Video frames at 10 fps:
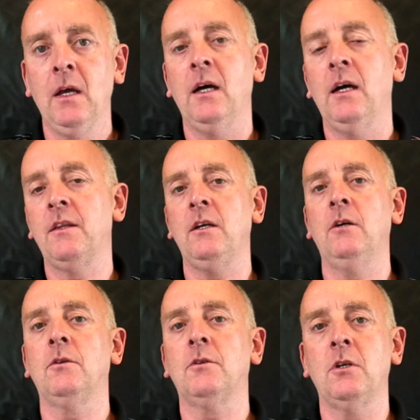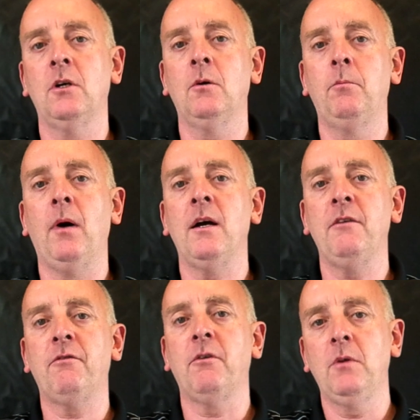And they also buy
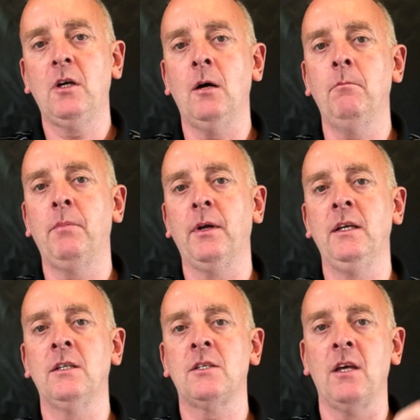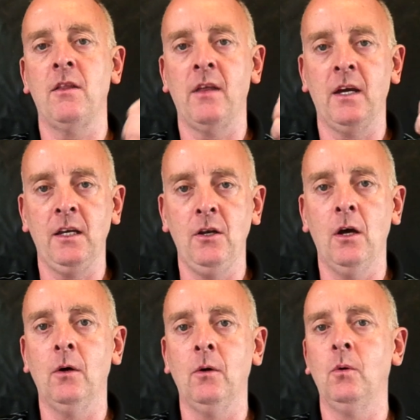from companies that they
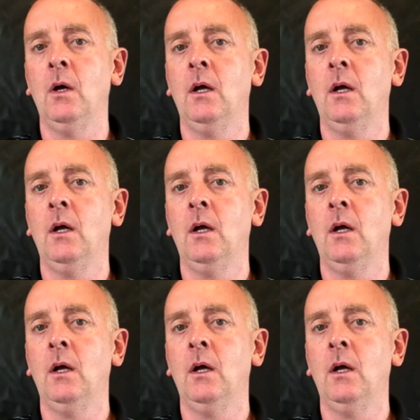know,